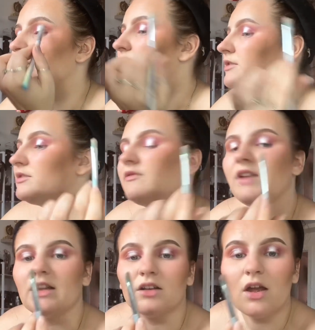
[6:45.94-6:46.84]
this is the
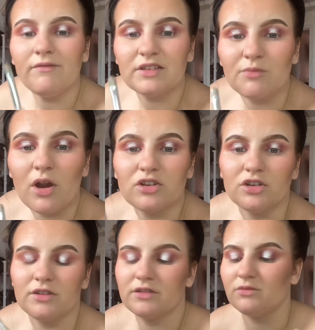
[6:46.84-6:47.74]
thing life is
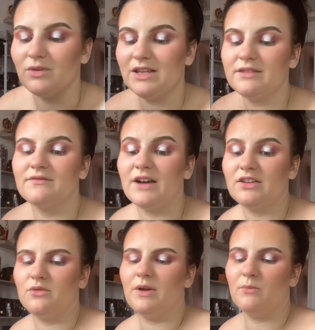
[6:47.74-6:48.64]
precious we need to
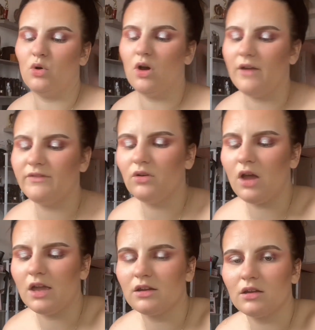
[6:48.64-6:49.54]
value it more i feel
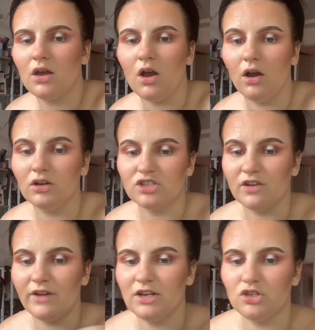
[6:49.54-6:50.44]
like our
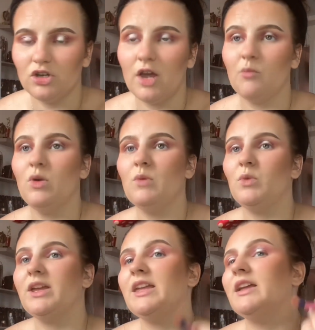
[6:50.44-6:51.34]
generation and when we're
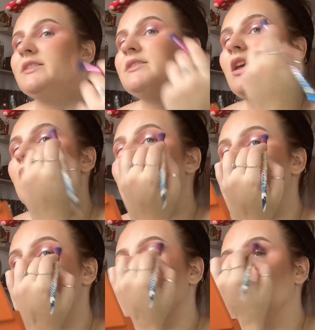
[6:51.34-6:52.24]
kids you
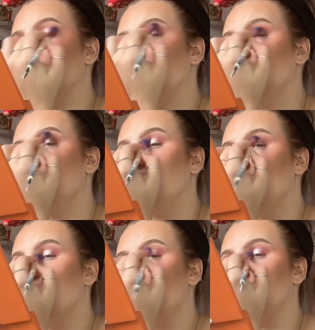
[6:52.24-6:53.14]
just don't value your
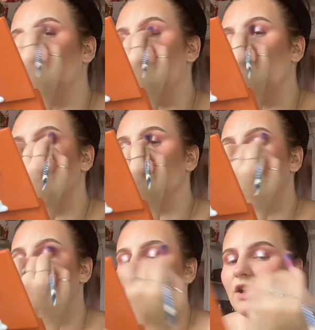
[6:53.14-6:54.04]
life enough
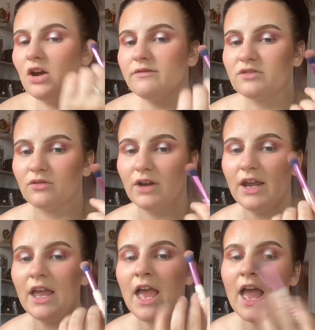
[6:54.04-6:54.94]
enough
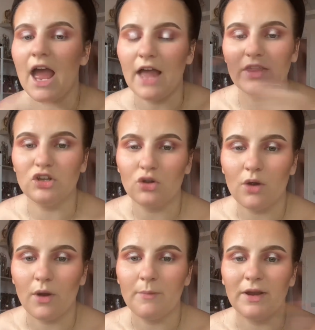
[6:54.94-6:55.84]
sorry and then you
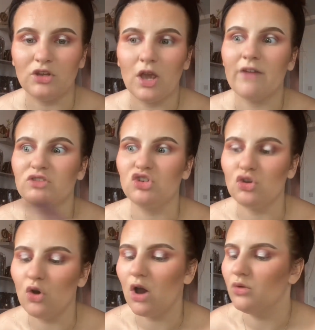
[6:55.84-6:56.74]
grow up and you have
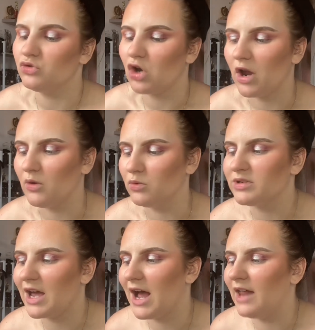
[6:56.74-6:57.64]
your own child
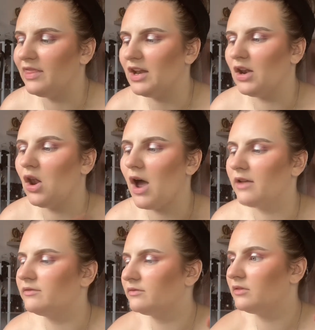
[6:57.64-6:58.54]
and then
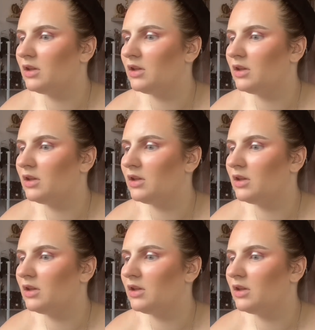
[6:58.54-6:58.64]
life